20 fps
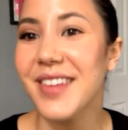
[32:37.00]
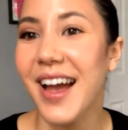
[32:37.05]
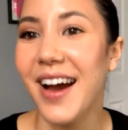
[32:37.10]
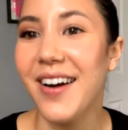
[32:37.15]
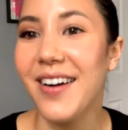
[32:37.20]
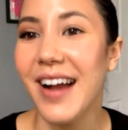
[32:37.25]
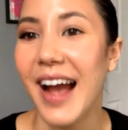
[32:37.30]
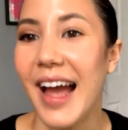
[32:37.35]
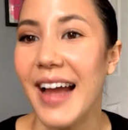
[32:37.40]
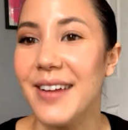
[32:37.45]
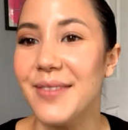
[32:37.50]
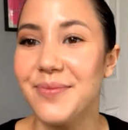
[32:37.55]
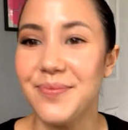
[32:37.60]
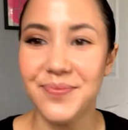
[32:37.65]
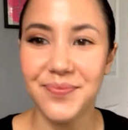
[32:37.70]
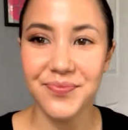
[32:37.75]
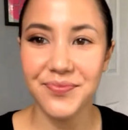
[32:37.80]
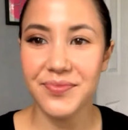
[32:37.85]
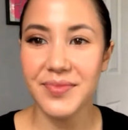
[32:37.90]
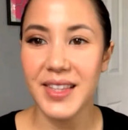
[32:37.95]
Okay.
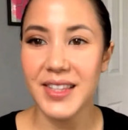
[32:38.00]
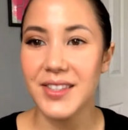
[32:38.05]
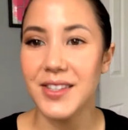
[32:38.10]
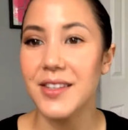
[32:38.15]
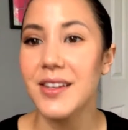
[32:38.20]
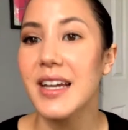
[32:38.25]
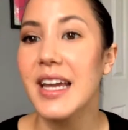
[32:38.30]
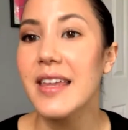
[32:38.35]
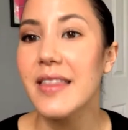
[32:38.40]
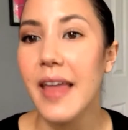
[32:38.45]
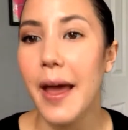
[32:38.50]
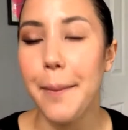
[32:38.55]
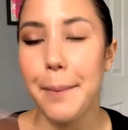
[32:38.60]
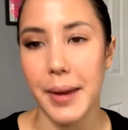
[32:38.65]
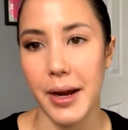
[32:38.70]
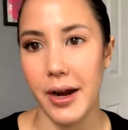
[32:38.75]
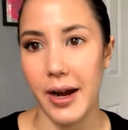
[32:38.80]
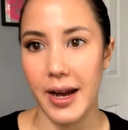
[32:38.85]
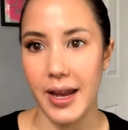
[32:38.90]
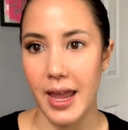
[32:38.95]
Look at that
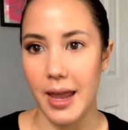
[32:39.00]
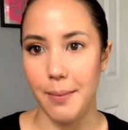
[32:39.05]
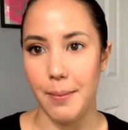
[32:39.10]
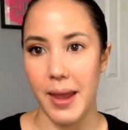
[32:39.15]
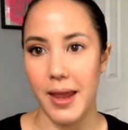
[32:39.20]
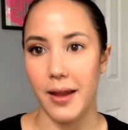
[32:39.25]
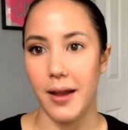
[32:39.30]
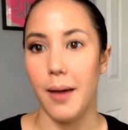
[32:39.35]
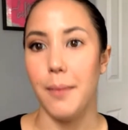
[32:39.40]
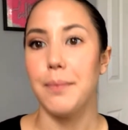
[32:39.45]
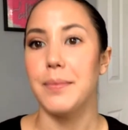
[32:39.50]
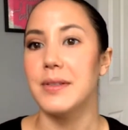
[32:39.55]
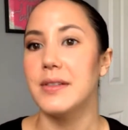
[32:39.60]
Mary Kay makeup.